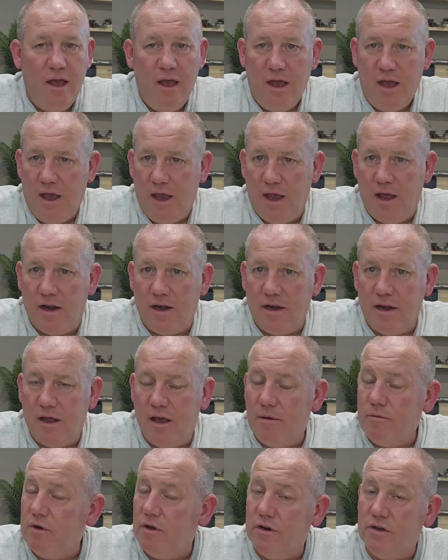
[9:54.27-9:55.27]
And
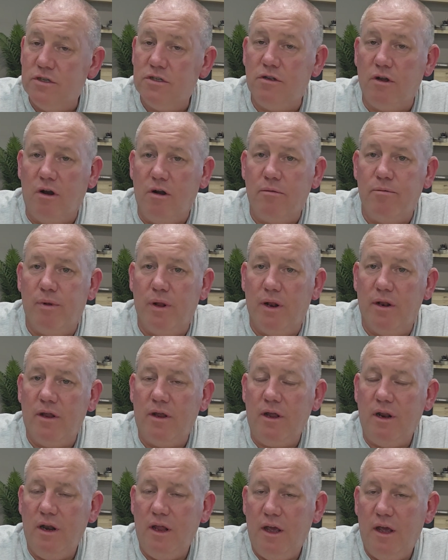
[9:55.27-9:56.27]
I'm going to start
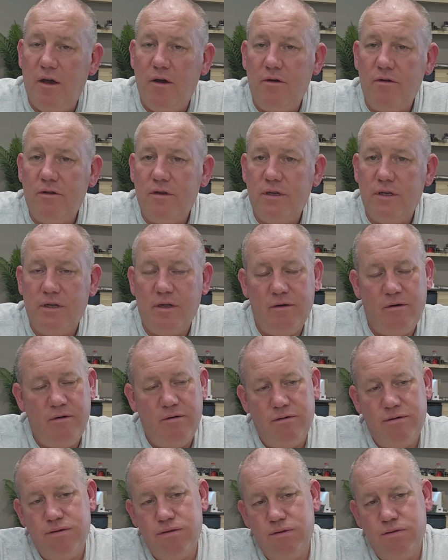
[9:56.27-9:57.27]
building a layout.
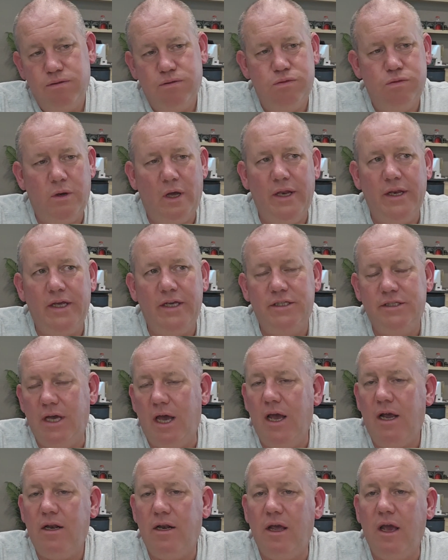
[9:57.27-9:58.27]
When
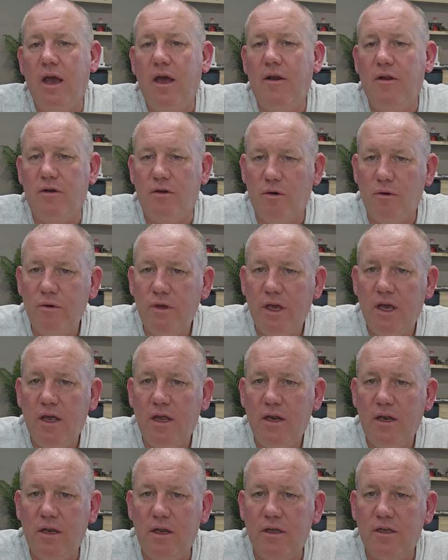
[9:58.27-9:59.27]
exactly, I don't know
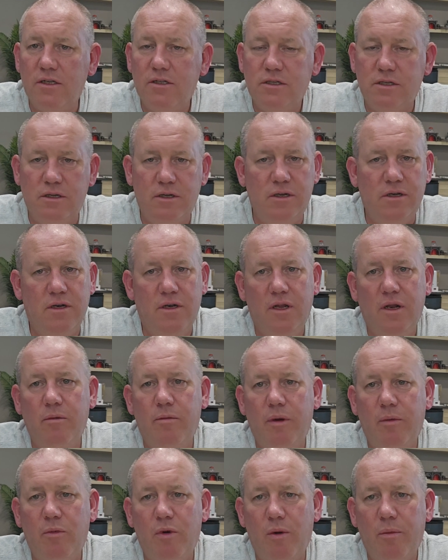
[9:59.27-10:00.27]
yet. There's a little
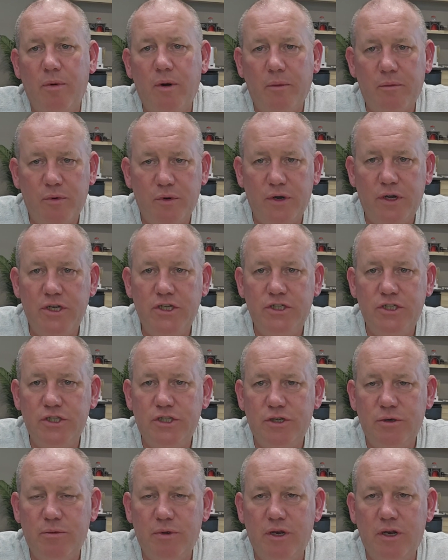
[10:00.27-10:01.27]
bit more preparation
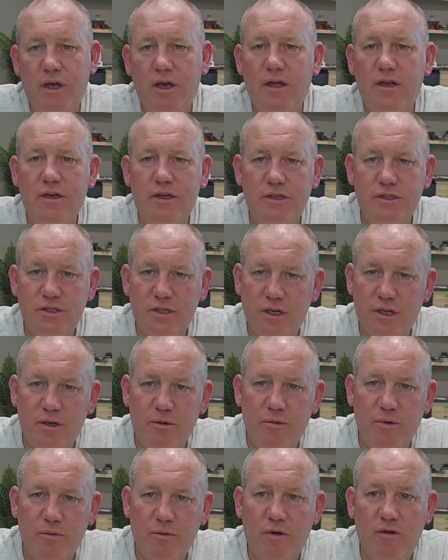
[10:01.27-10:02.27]
to be done. There's a little
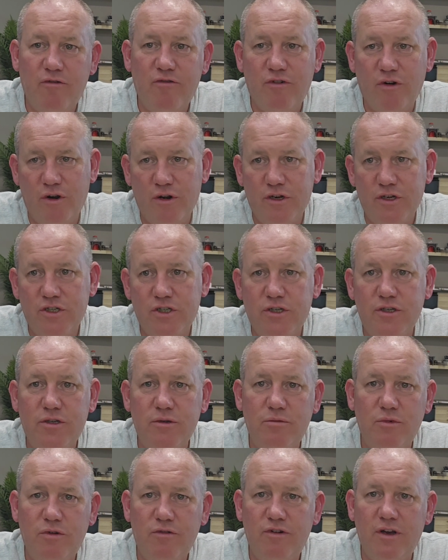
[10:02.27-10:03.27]
bit more furniture to
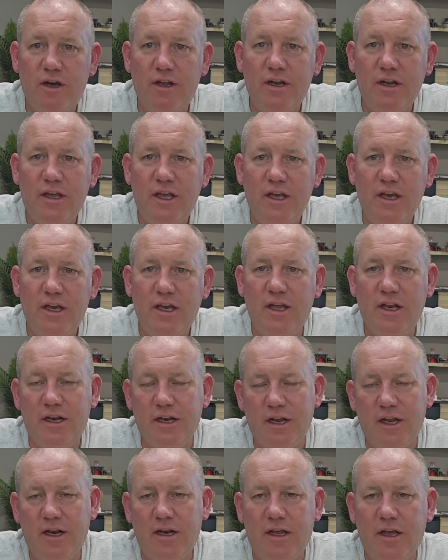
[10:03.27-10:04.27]
move out of here
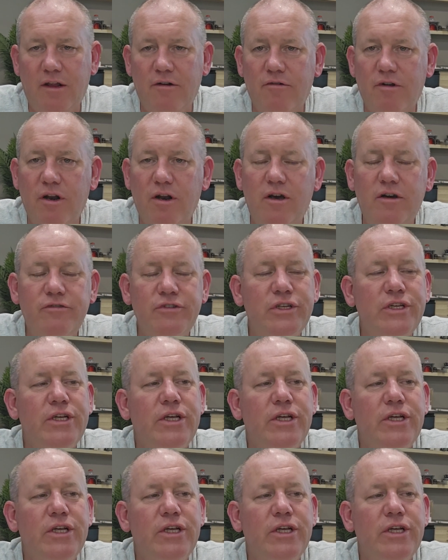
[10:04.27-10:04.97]
and get rid of,